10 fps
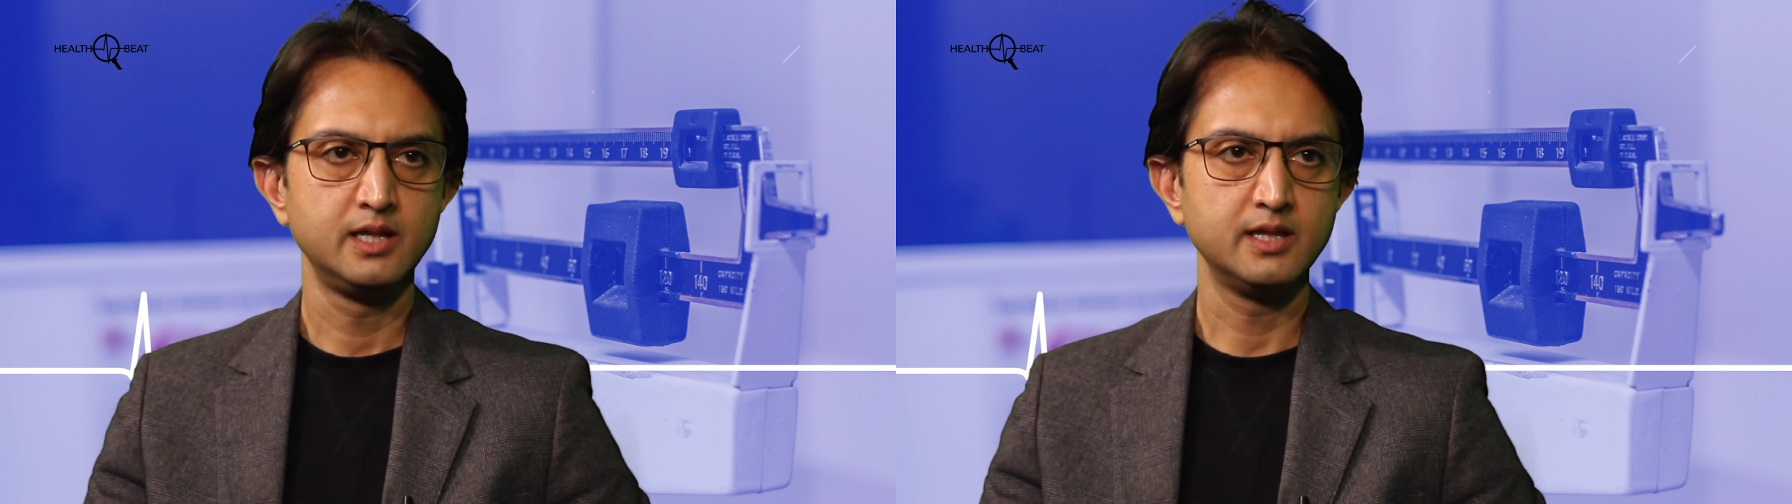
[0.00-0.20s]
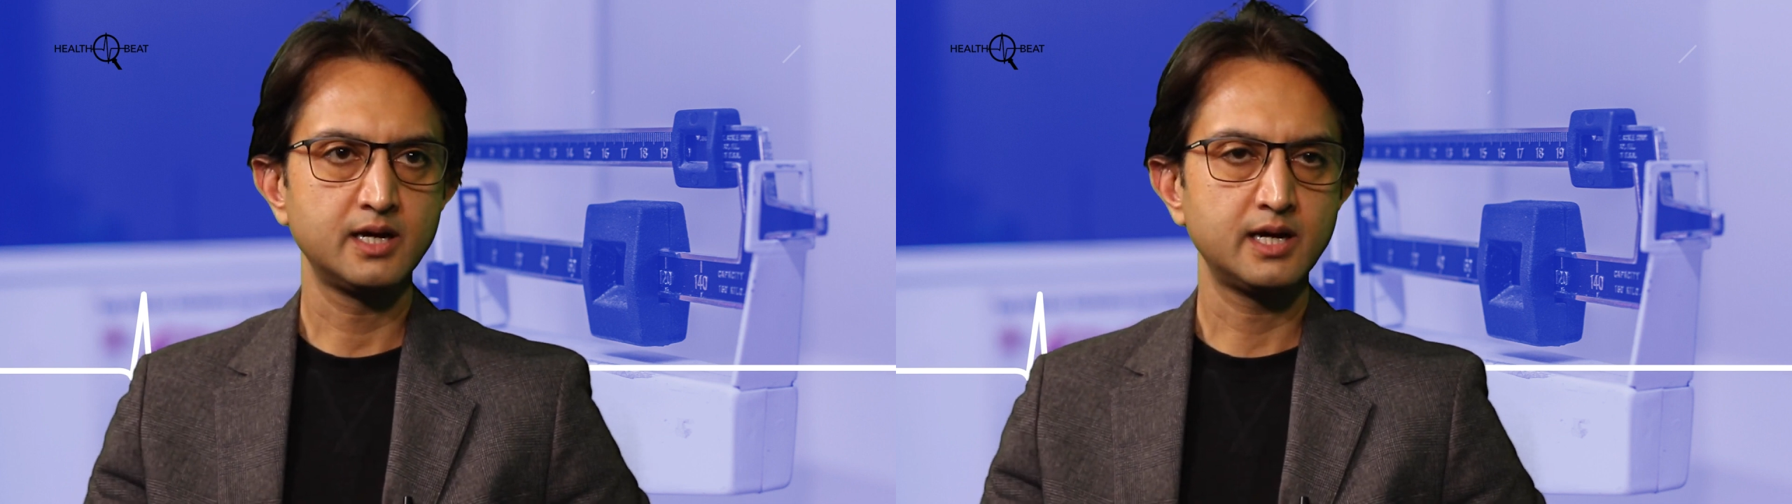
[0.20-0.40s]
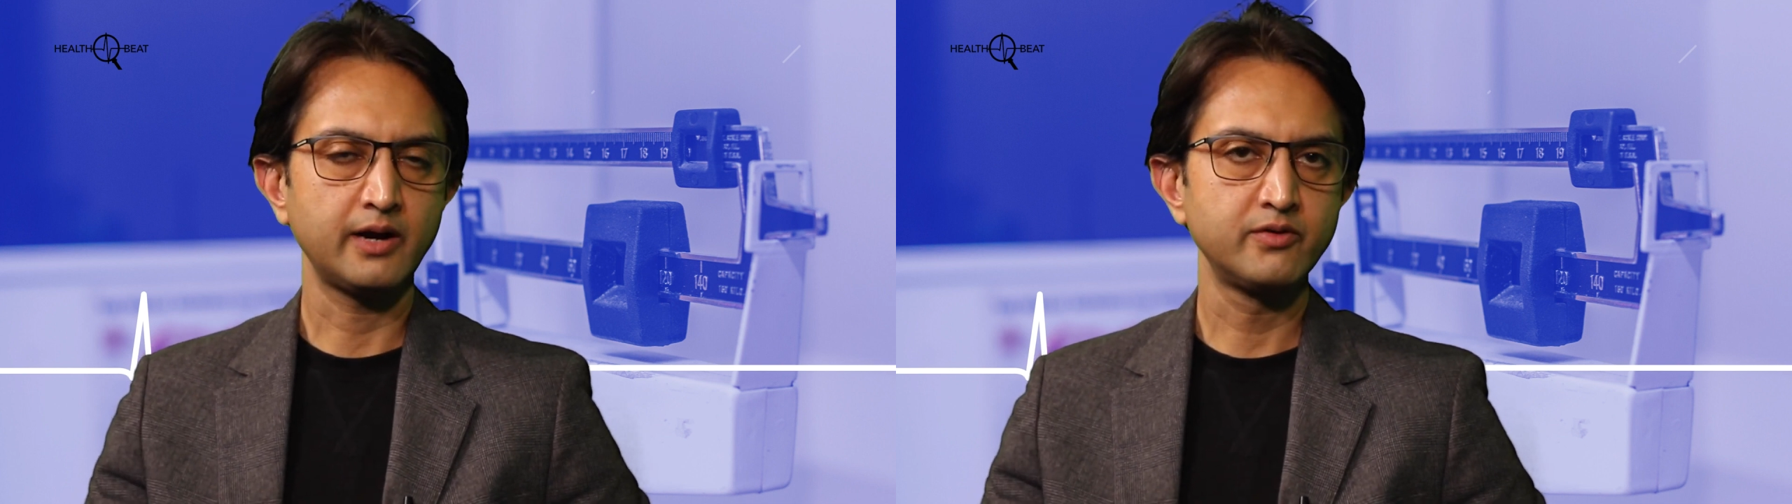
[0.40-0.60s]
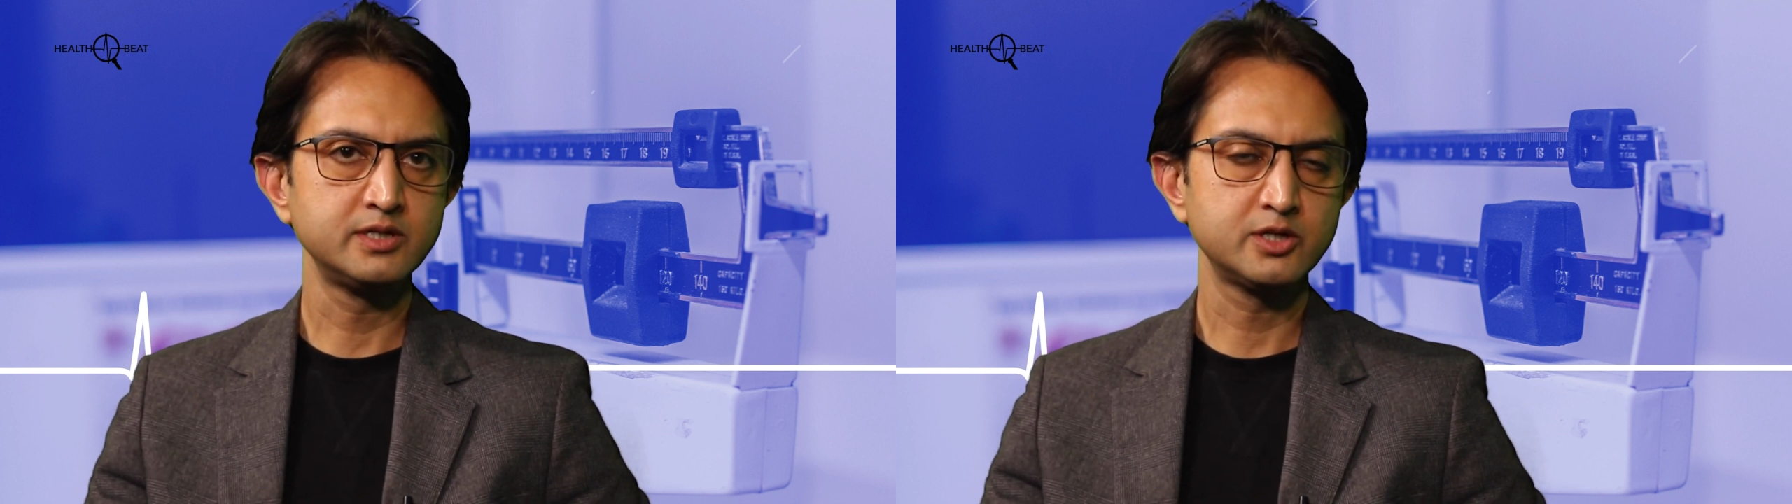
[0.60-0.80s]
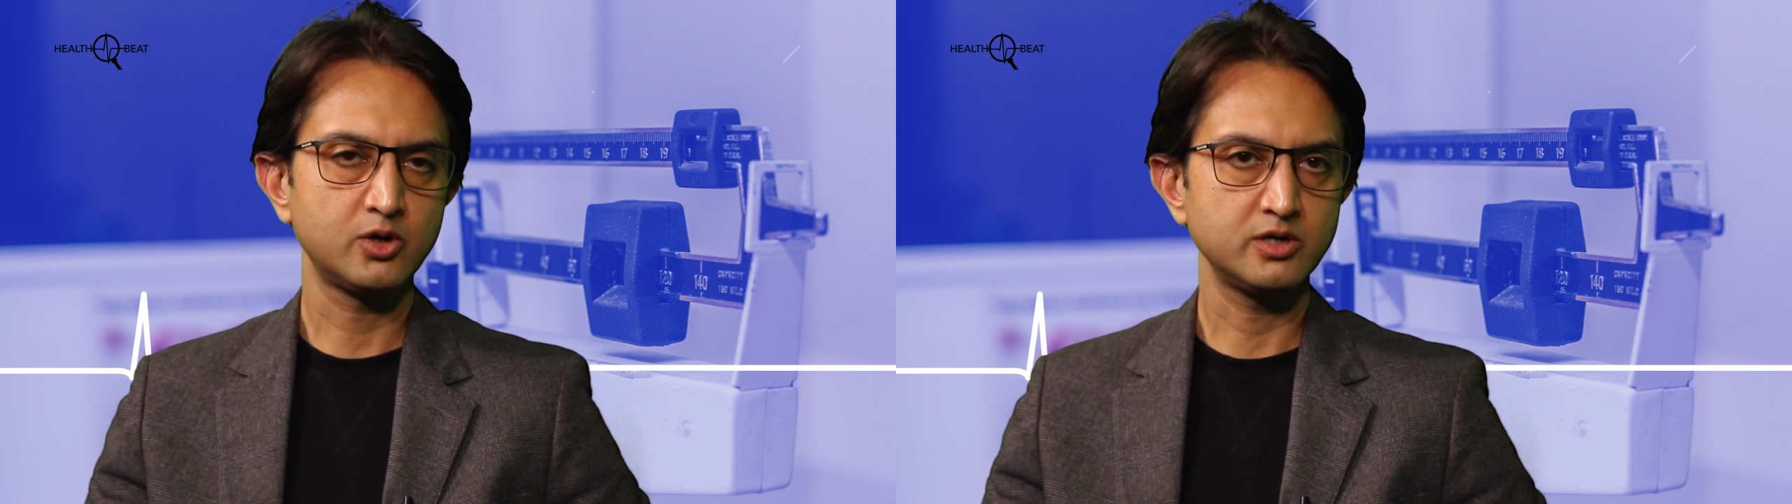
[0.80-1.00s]
The
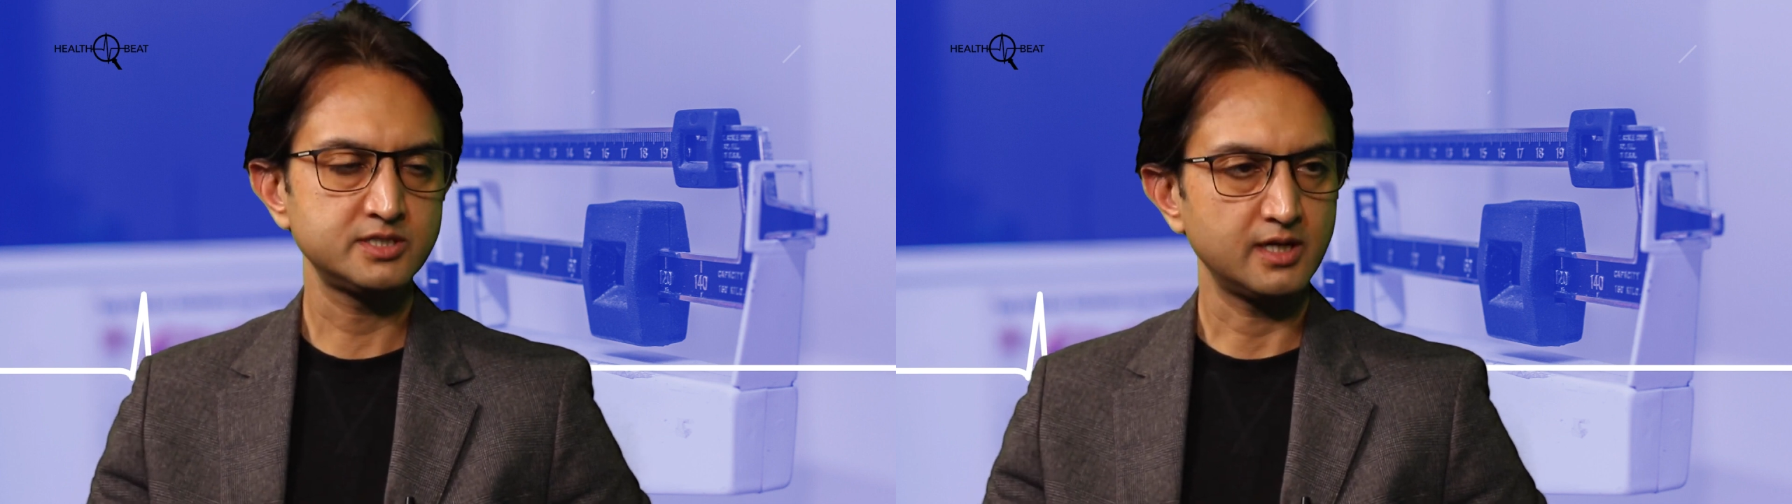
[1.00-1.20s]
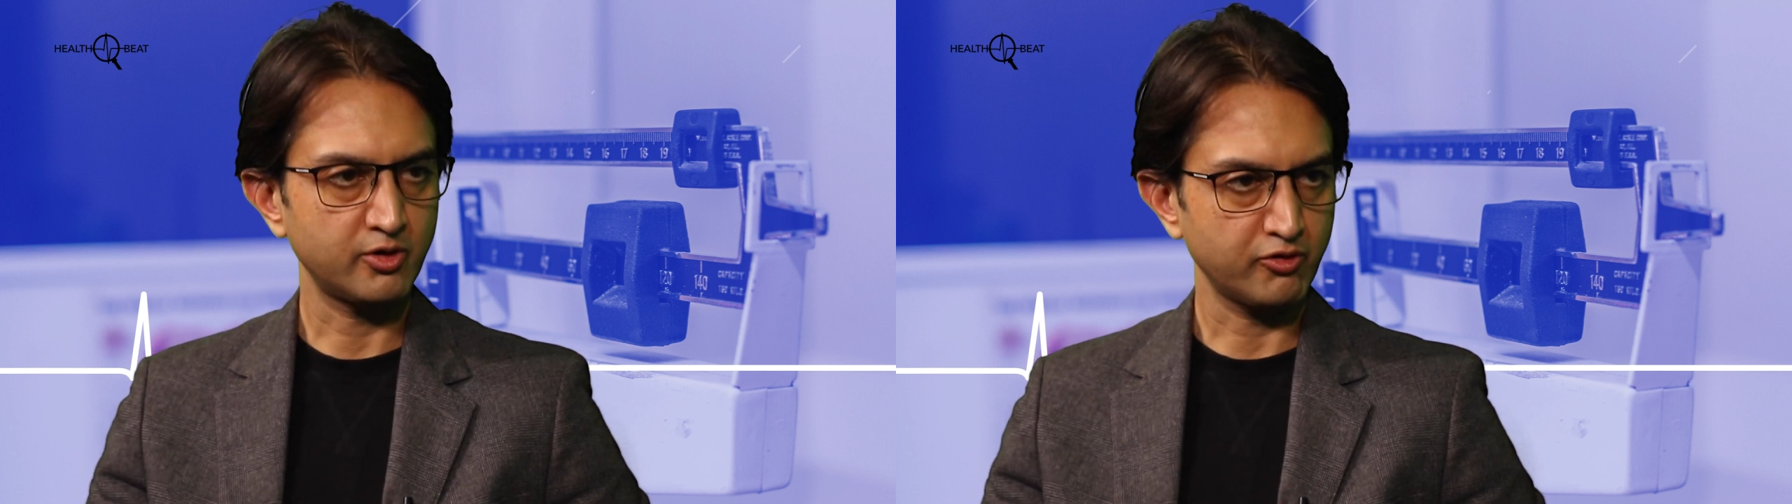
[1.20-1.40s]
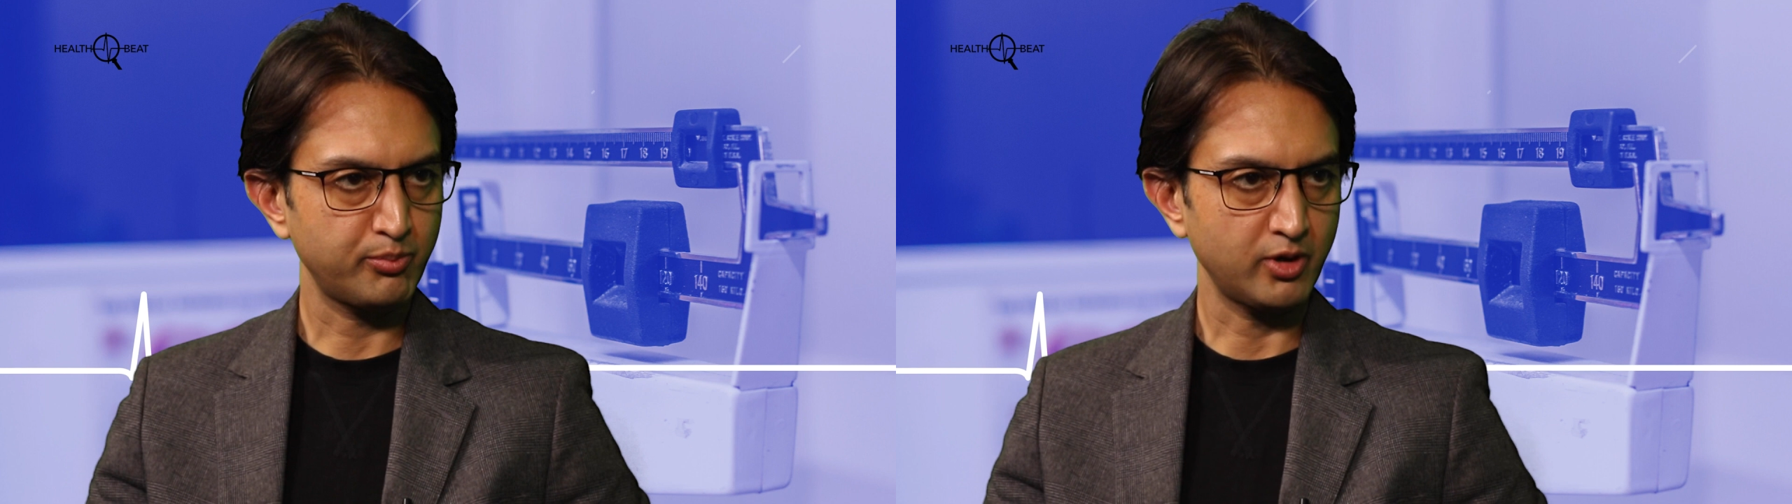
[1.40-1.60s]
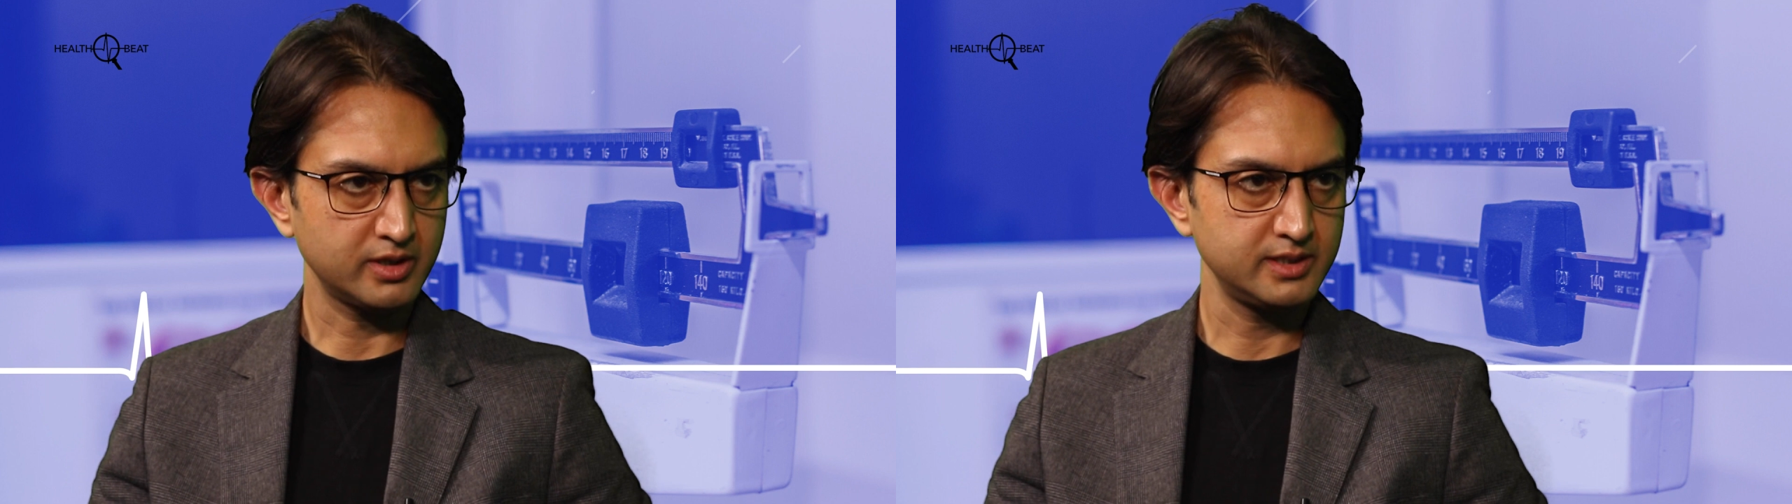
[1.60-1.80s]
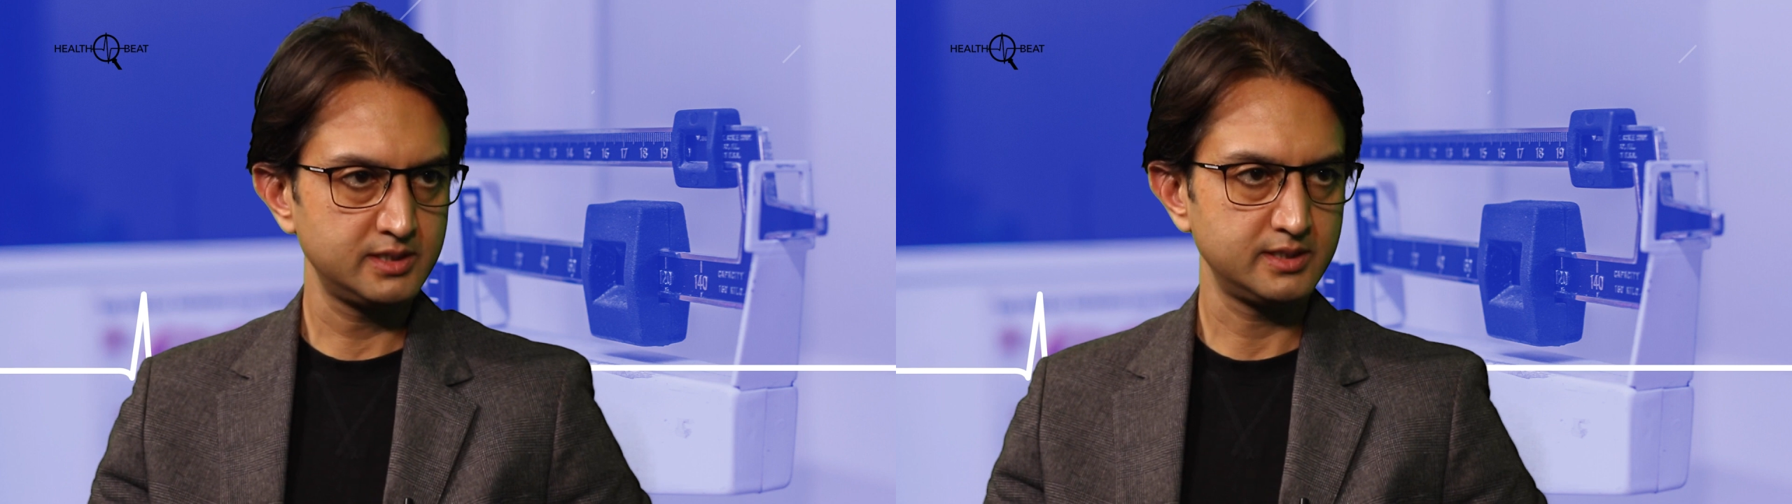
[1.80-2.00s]
current cost out of pocket,